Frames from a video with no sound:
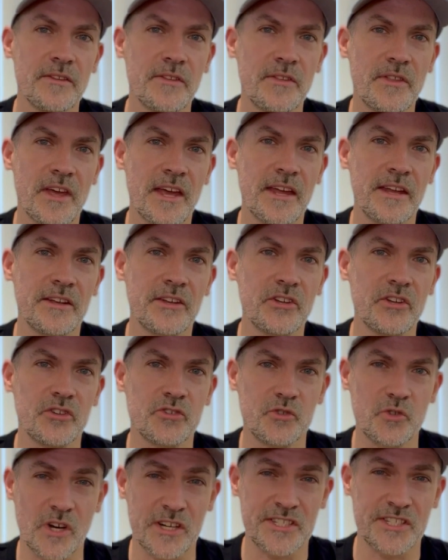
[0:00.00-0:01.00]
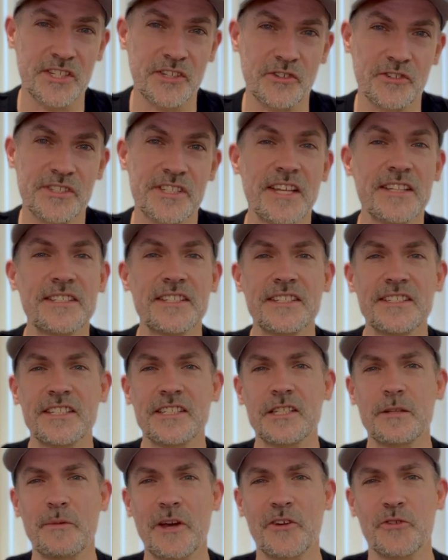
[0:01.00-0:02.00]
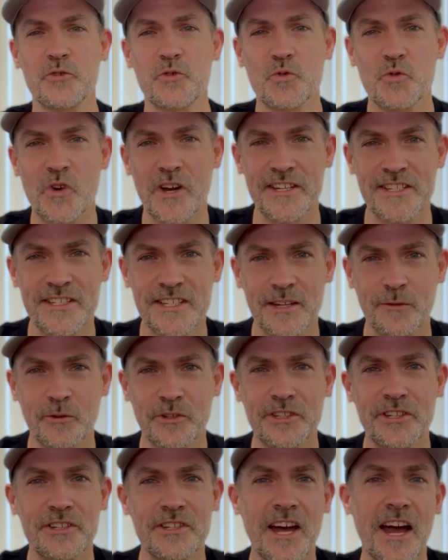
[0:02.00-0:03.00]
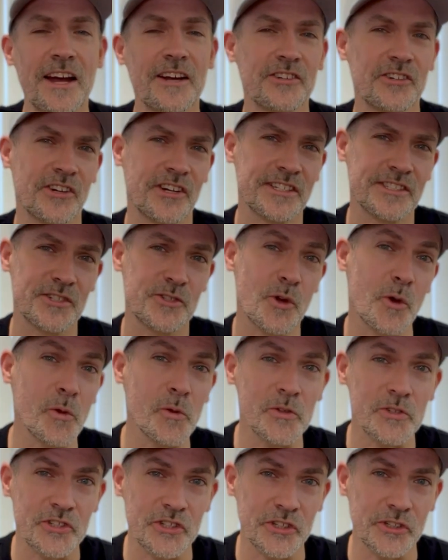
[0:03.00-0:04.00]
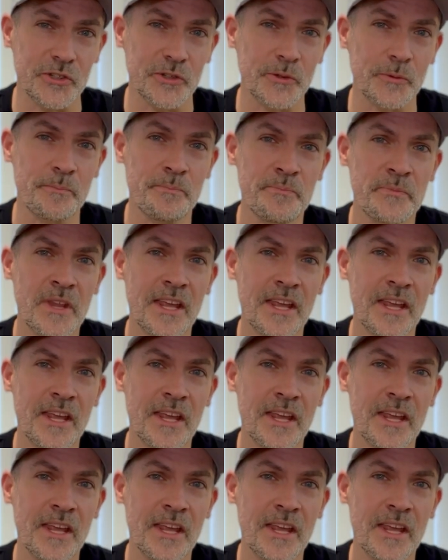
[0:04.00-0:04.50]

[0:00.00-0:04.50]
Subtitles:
then trusting your senses is about trusting what the doctor has told you